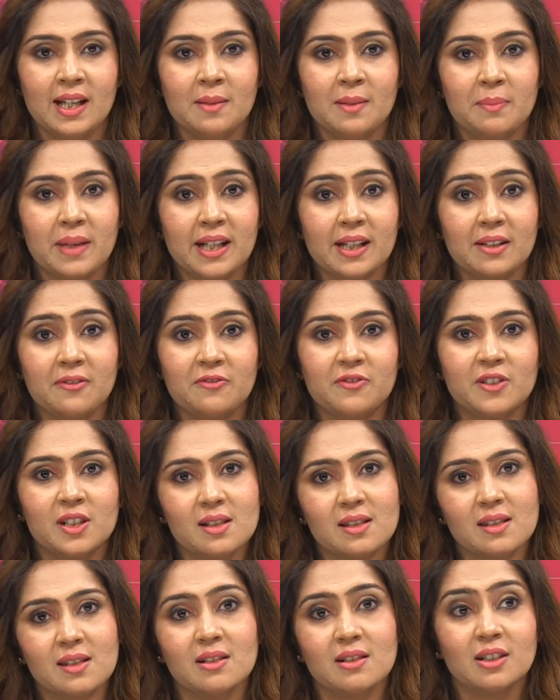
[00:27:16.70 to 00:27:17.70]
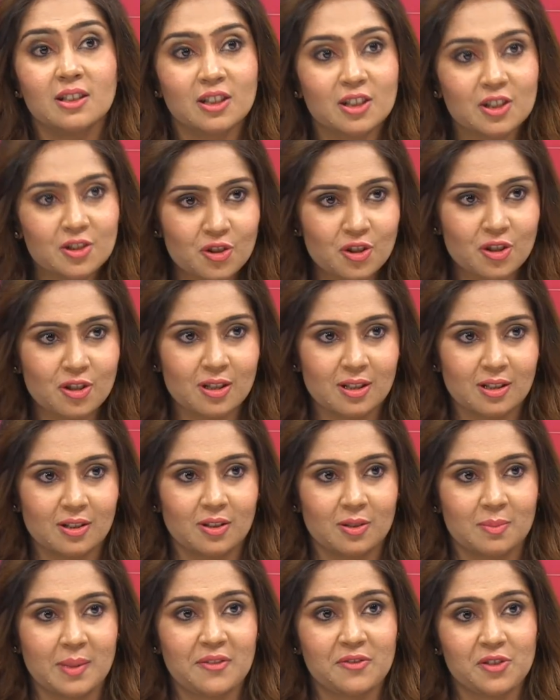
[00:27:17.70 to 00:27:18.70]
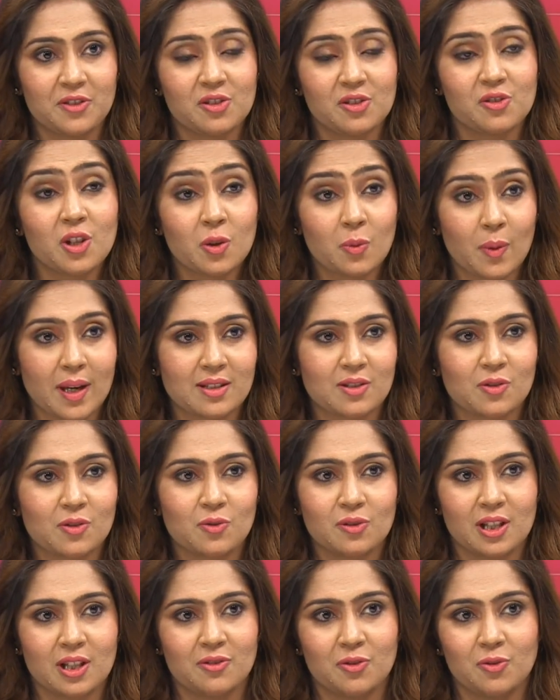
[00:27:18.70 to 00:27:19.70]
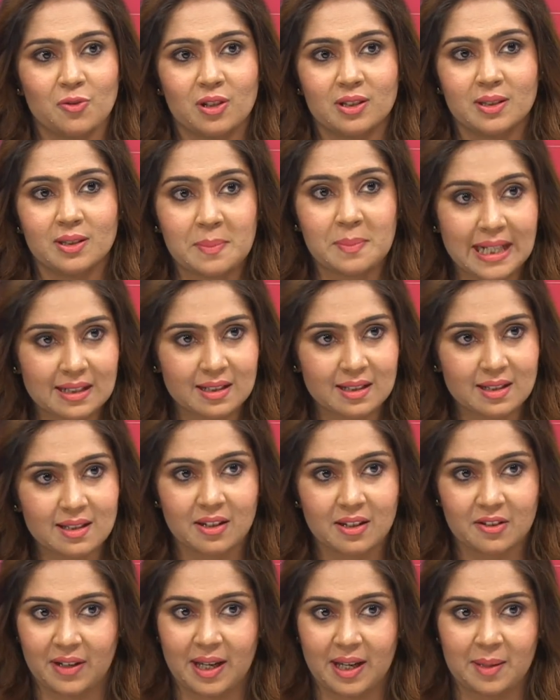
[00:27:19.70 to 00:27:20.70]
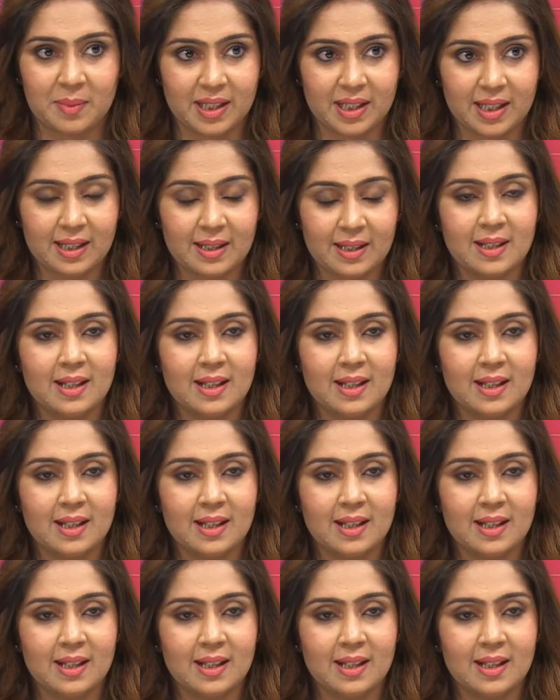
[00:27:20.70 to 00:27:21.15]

My first urge or my first request goes out to all the males in the family.